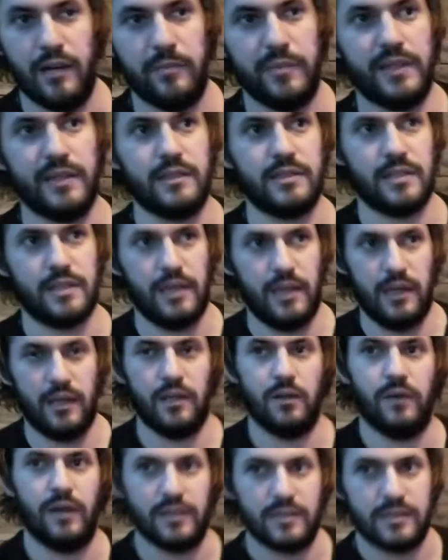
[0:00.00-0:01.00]
because I can't
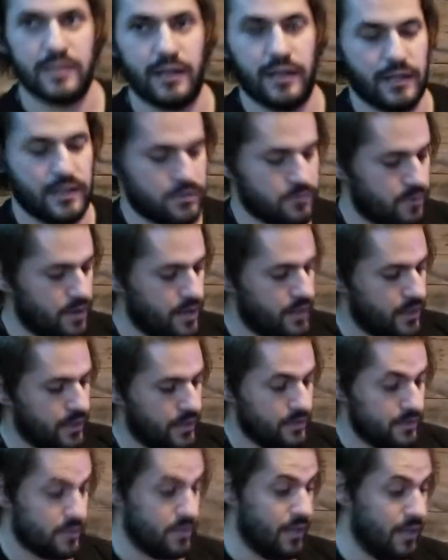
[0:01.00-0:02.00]
go outside, it's raining
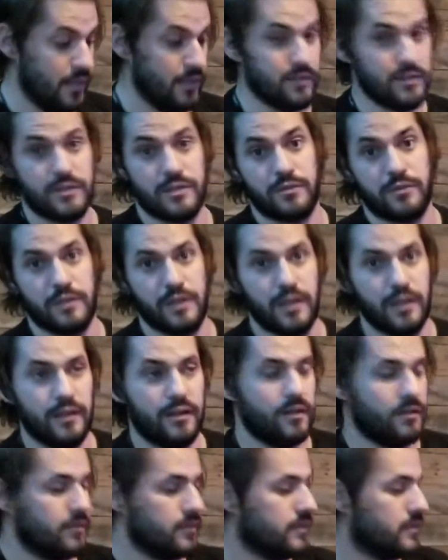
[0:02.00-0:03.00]
outside, there's
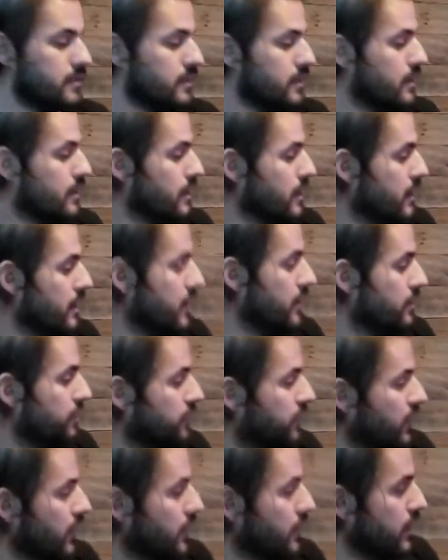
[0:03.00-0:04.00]
tornadoes and
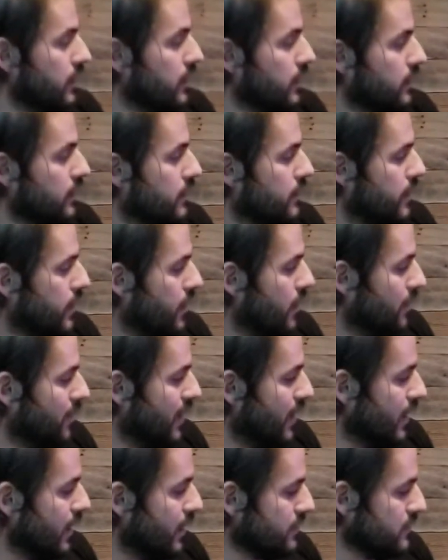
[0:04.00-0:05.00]
flooding, I hope my
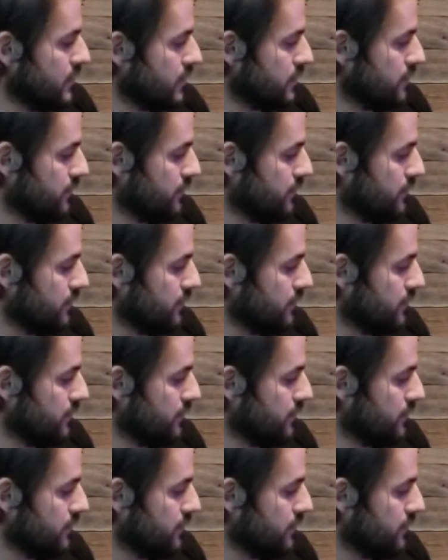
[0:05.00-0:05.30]
house doesn't